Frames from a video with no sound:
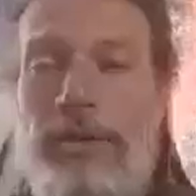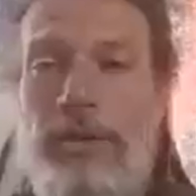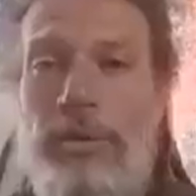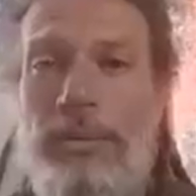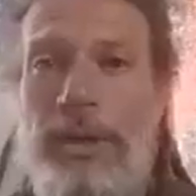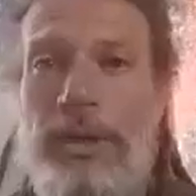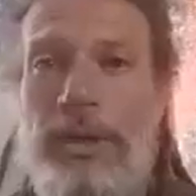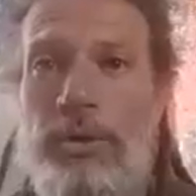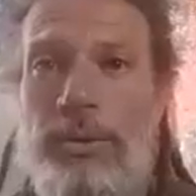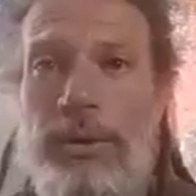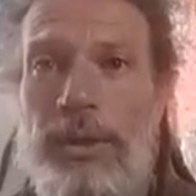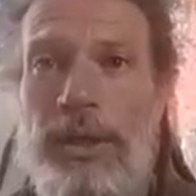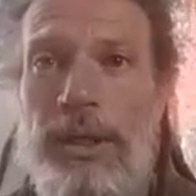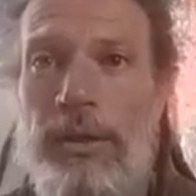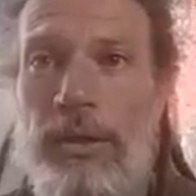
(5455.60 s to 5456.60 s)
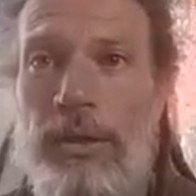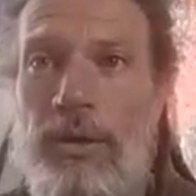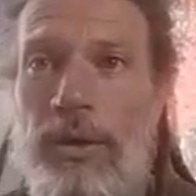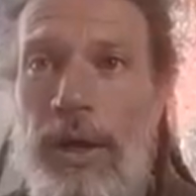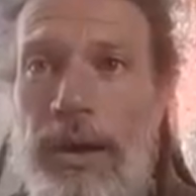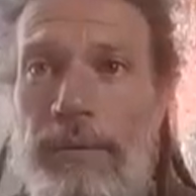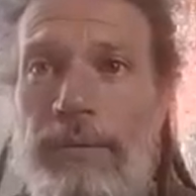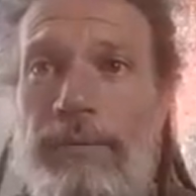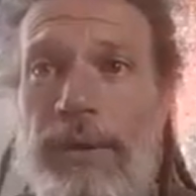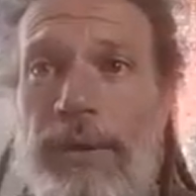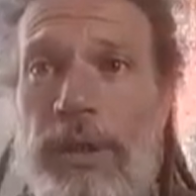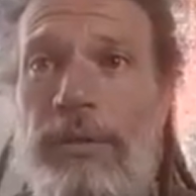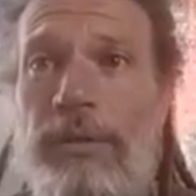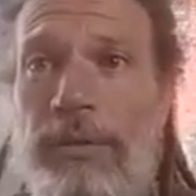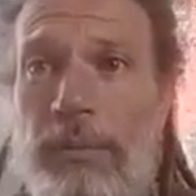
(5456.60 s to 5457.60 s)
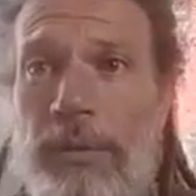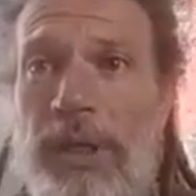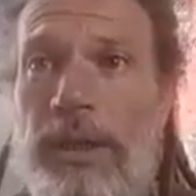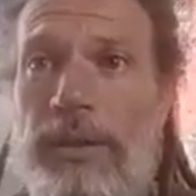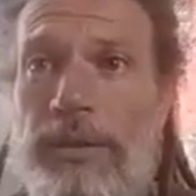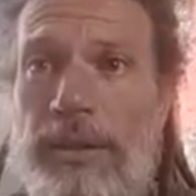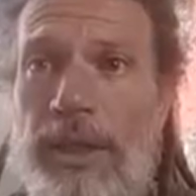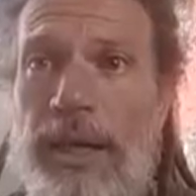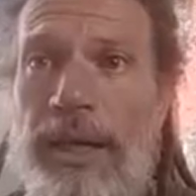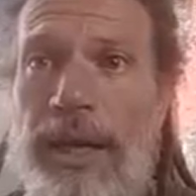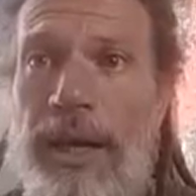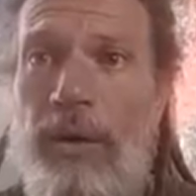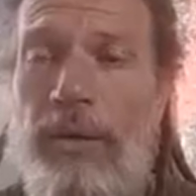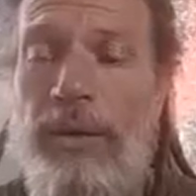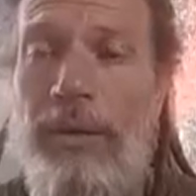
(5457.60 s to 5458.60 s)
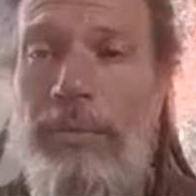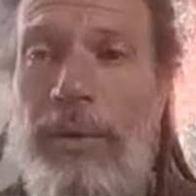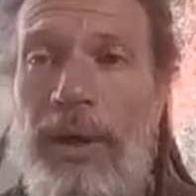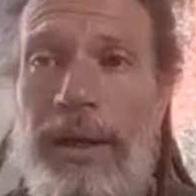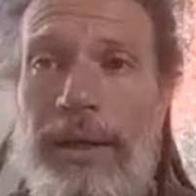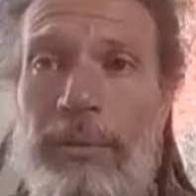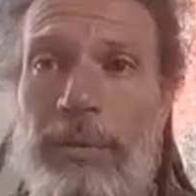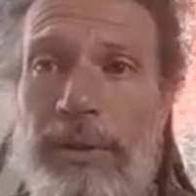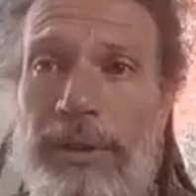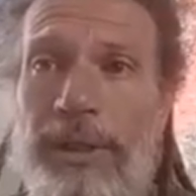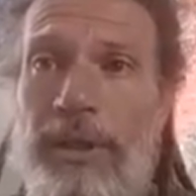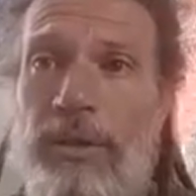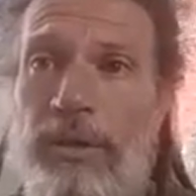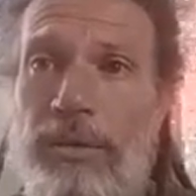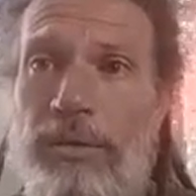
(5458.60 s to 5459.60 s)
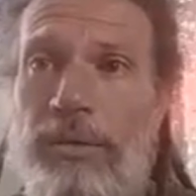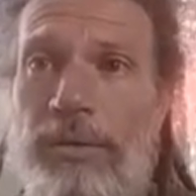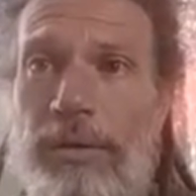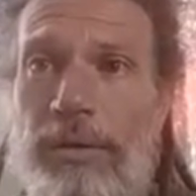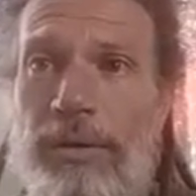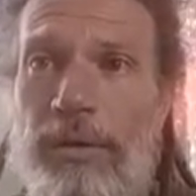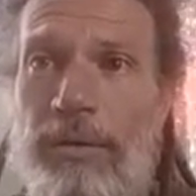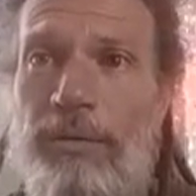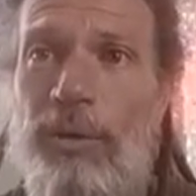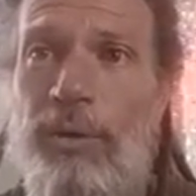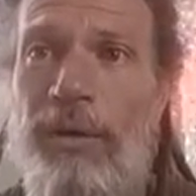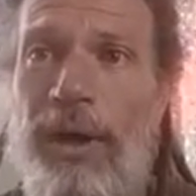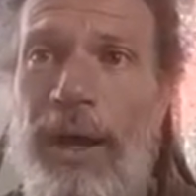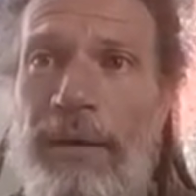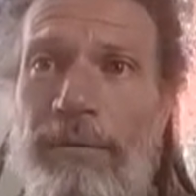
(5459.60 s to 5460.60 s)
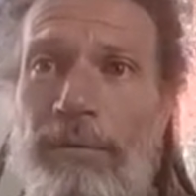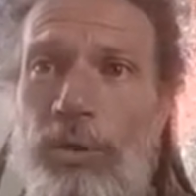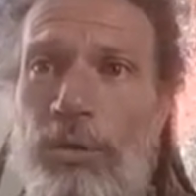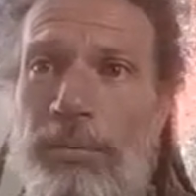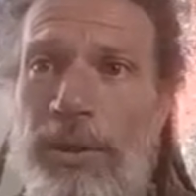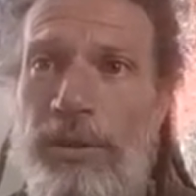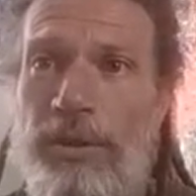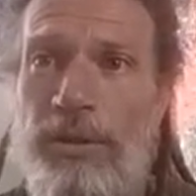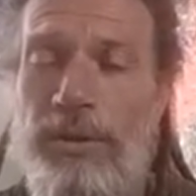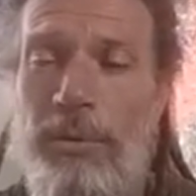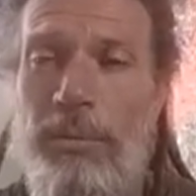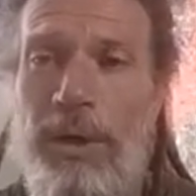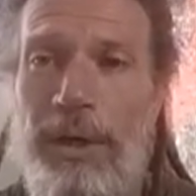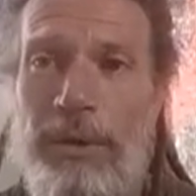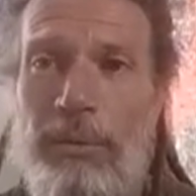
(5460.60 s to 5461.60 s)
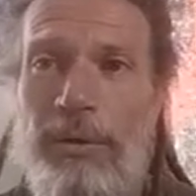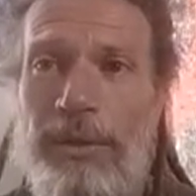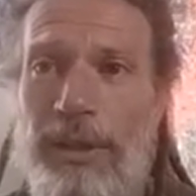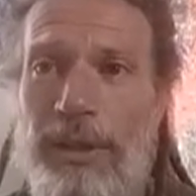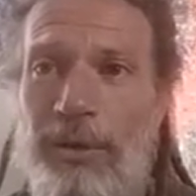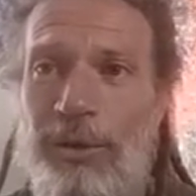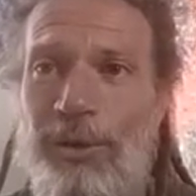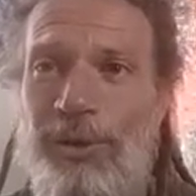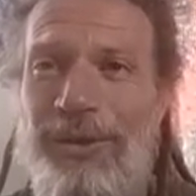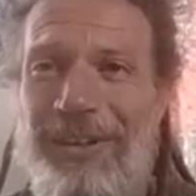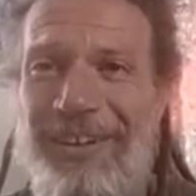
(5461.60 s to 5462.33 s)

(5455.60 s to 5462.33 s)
much, really. No, I feel it from the inside out. Your body will tell you. If you have too much, your body will tell you.